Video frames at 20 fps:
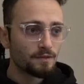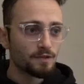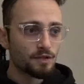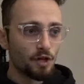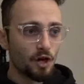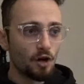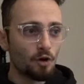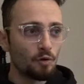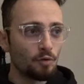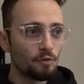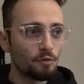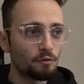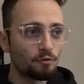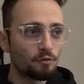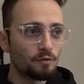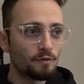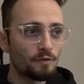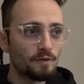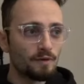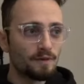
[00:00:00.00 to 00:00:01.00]
So,
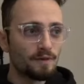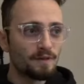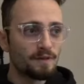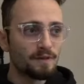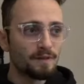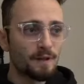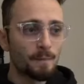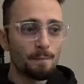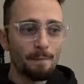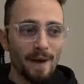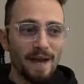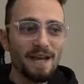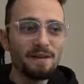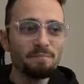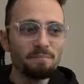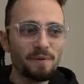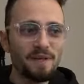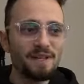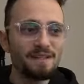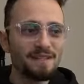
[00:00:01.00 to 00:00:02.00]
the main
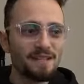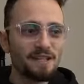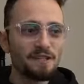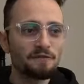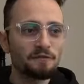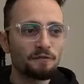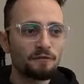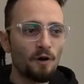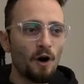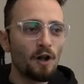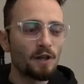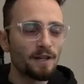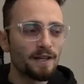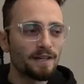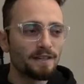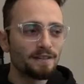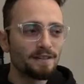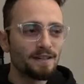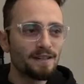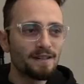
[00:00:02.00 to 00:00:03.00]
piece has
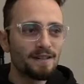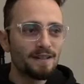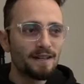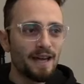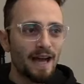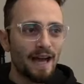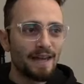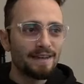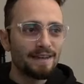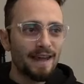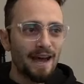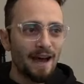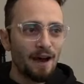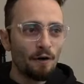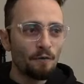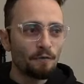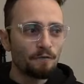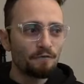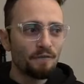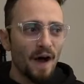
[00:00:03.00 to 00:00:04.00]
fallen, and now
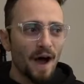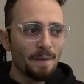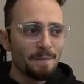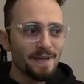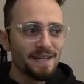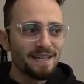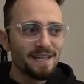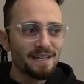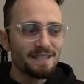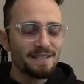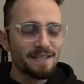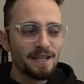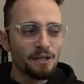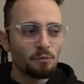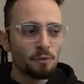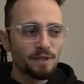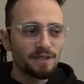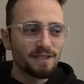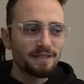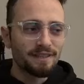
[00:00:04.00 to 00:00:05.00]
Fabi gets in
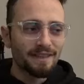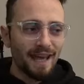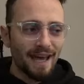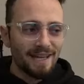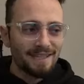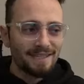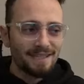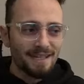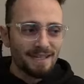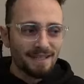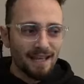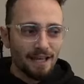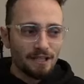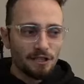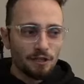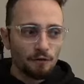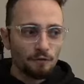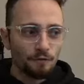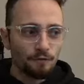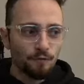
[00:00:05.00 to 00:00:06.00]
with the knight.
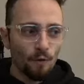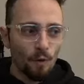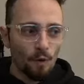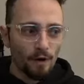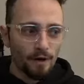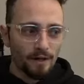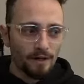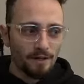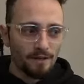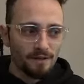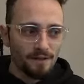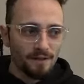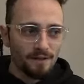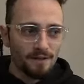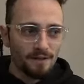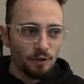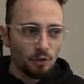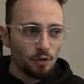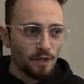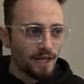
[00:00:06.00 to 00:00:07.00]
That's a fork.
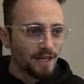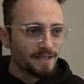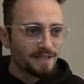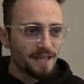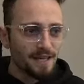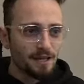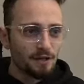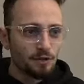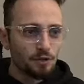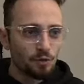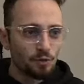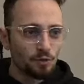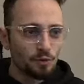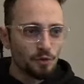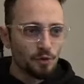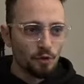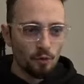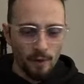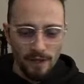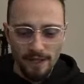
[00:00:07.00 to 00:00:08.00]
You can't take because you lose
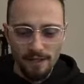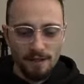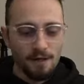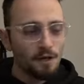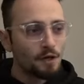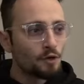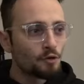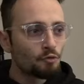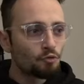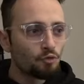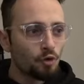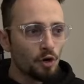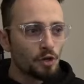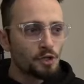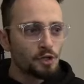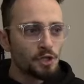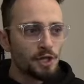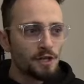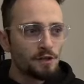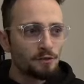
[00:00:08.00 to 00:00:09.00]
your queen. Rook
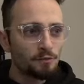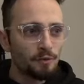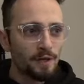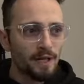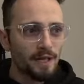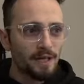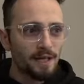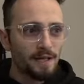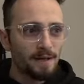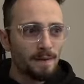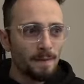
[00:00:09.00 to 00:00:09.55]
g three,